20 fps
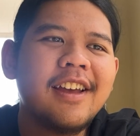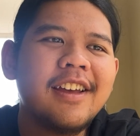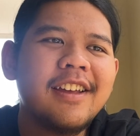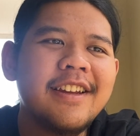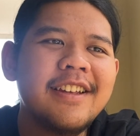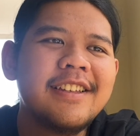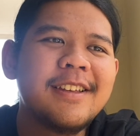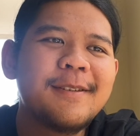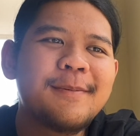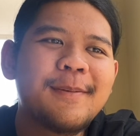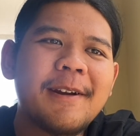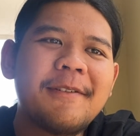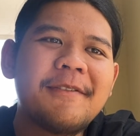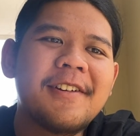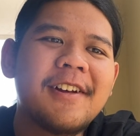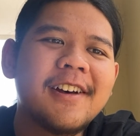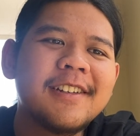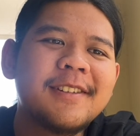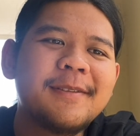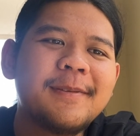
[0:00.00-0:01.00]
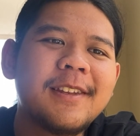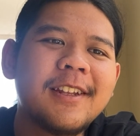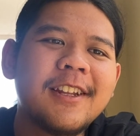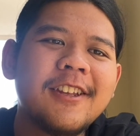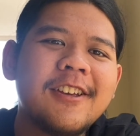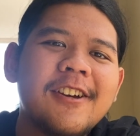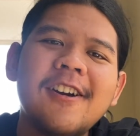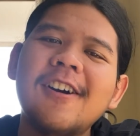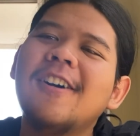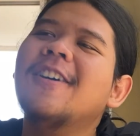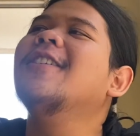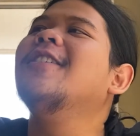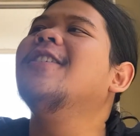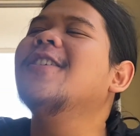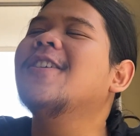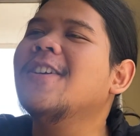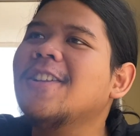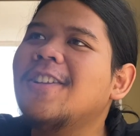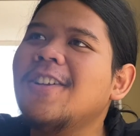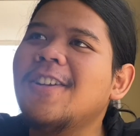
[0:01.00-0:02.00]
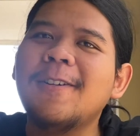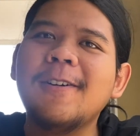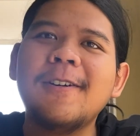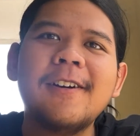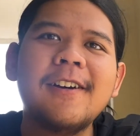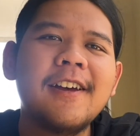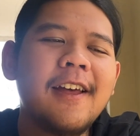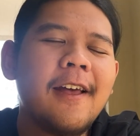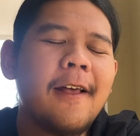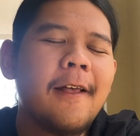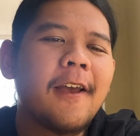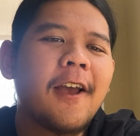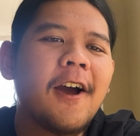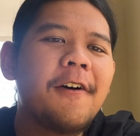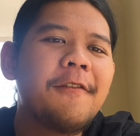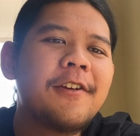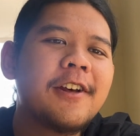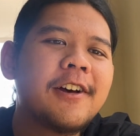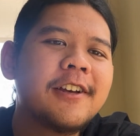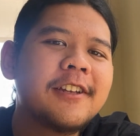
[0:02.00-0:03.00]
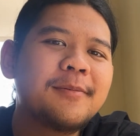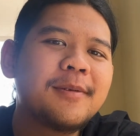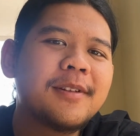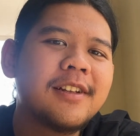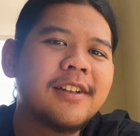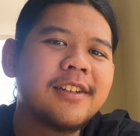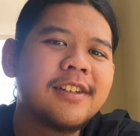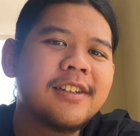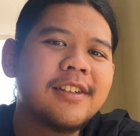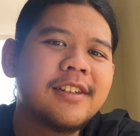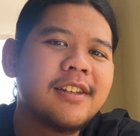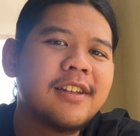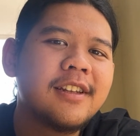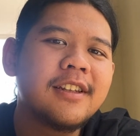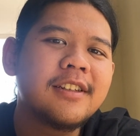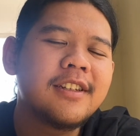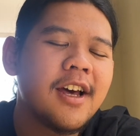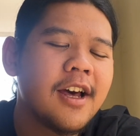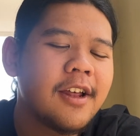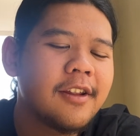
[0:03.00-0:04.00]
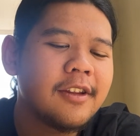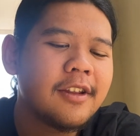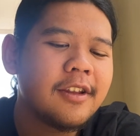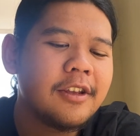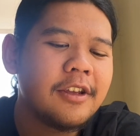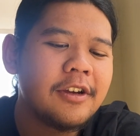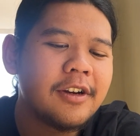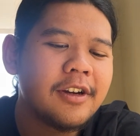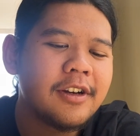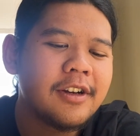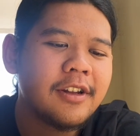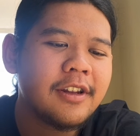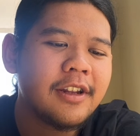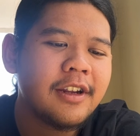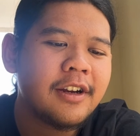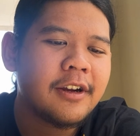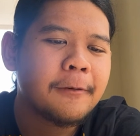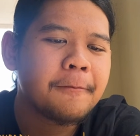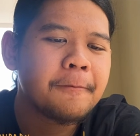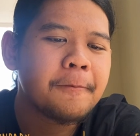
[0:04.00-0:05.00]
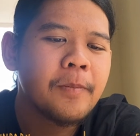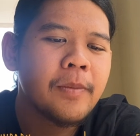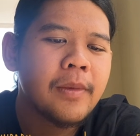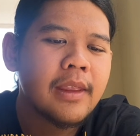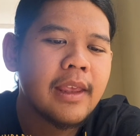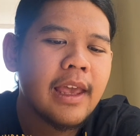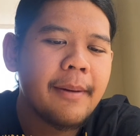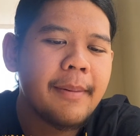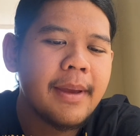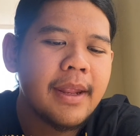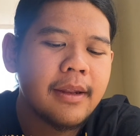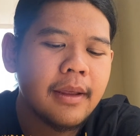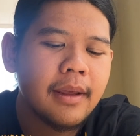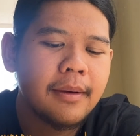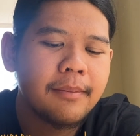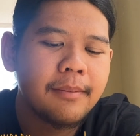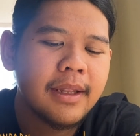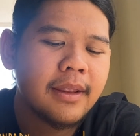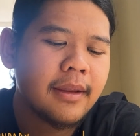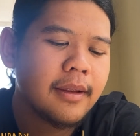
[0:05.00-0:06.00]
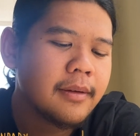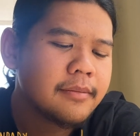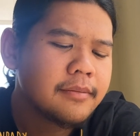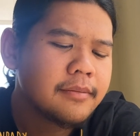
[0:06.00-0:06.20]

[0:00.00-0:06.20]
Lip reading: this is private hospital. You go to the COVID hospital. It's not, you're not here. I mean, but